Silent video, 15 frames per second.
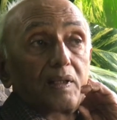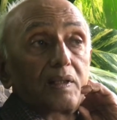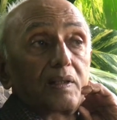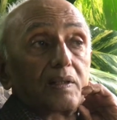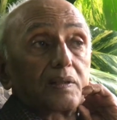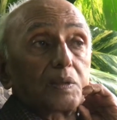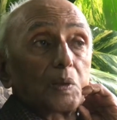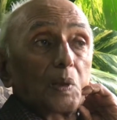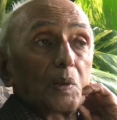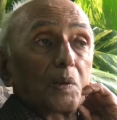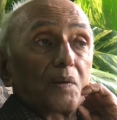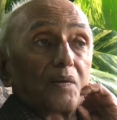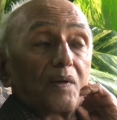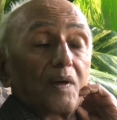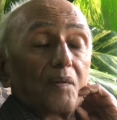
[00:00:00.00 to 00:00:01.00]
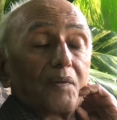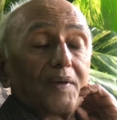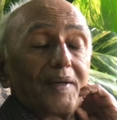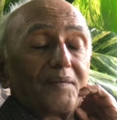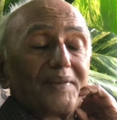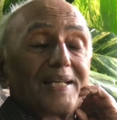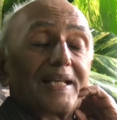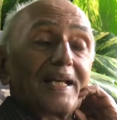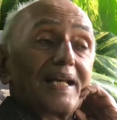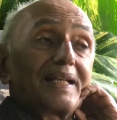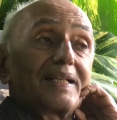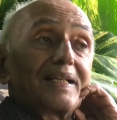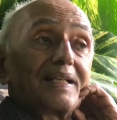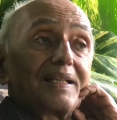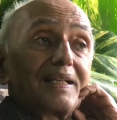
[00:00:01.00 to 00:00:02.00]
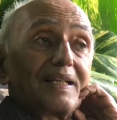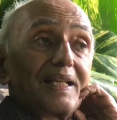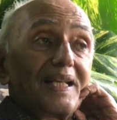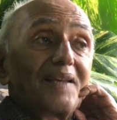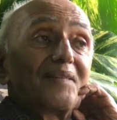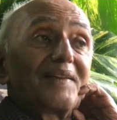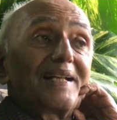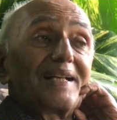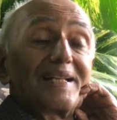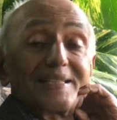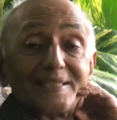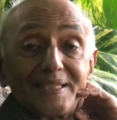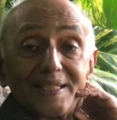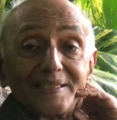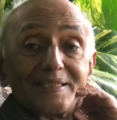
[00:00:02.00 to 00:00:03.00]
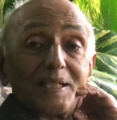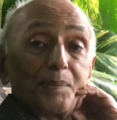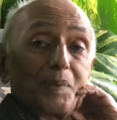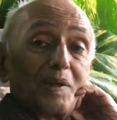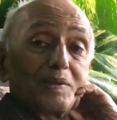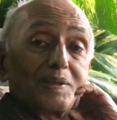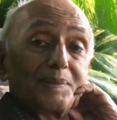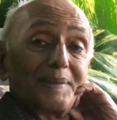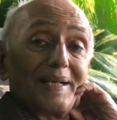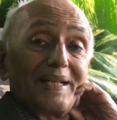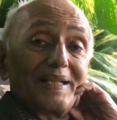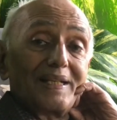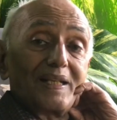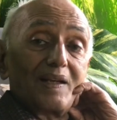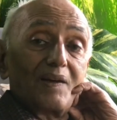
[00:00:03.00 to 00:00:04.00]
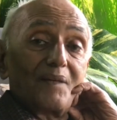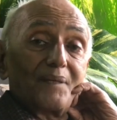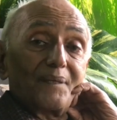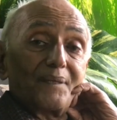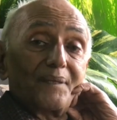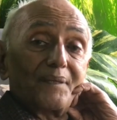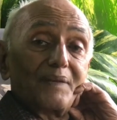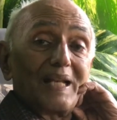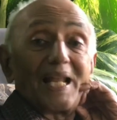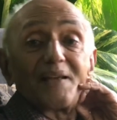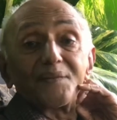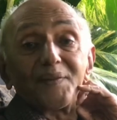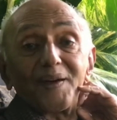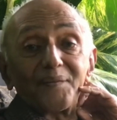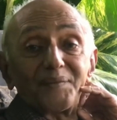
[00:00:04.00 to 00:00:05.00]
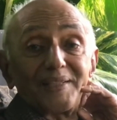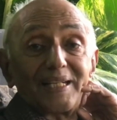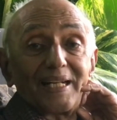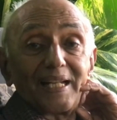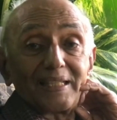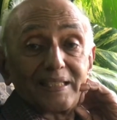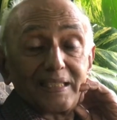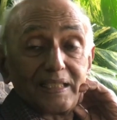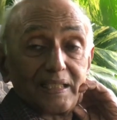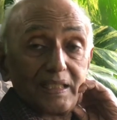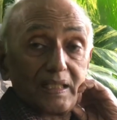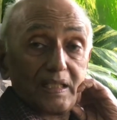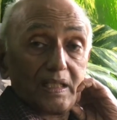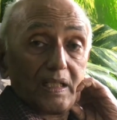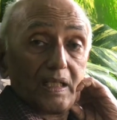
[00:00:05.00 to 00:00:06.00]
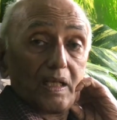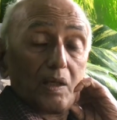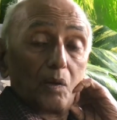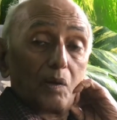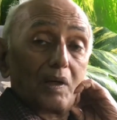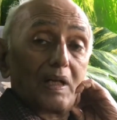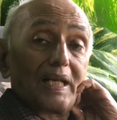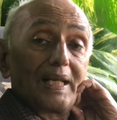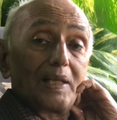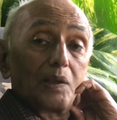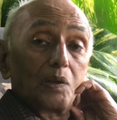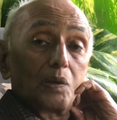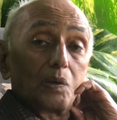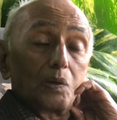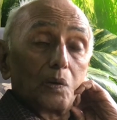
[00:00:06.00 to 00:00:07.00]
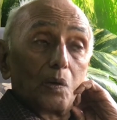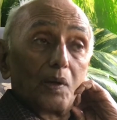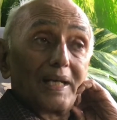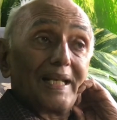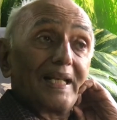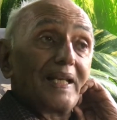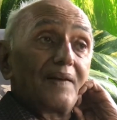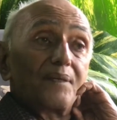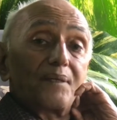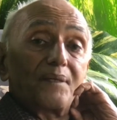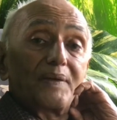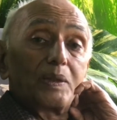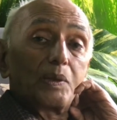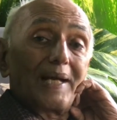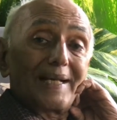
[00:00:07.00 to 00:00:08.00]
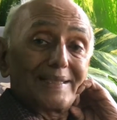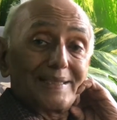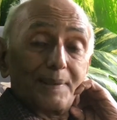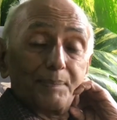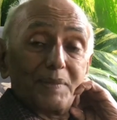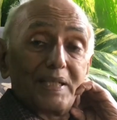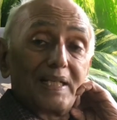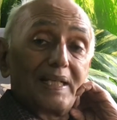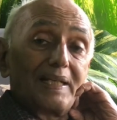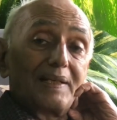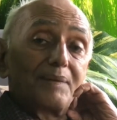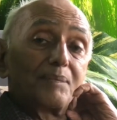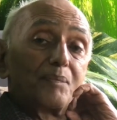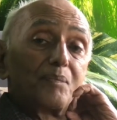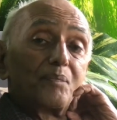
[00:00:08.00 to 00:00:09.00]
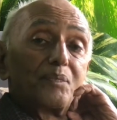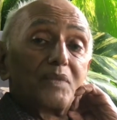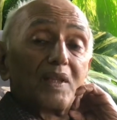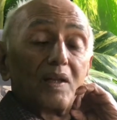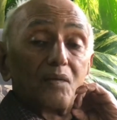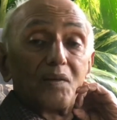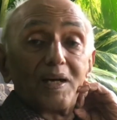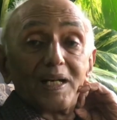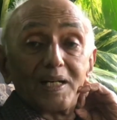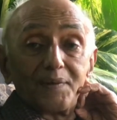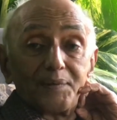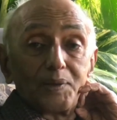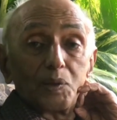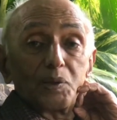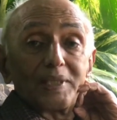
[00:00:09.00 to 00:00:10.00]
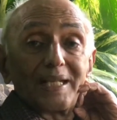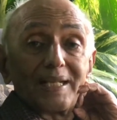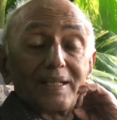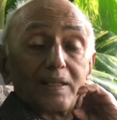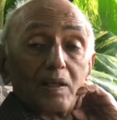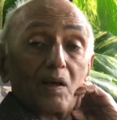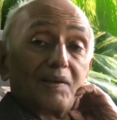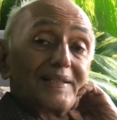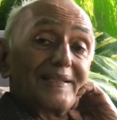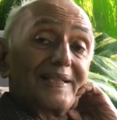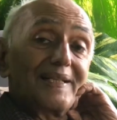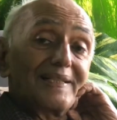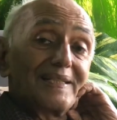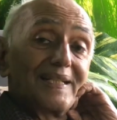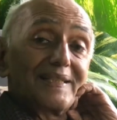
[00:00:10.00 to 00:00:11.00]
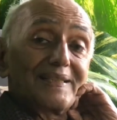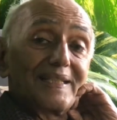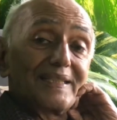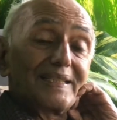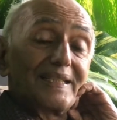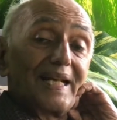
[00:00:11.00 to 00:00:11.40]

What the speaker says: So we can even discuss the possibility of life after death only if you accept the worldview that consciousness is the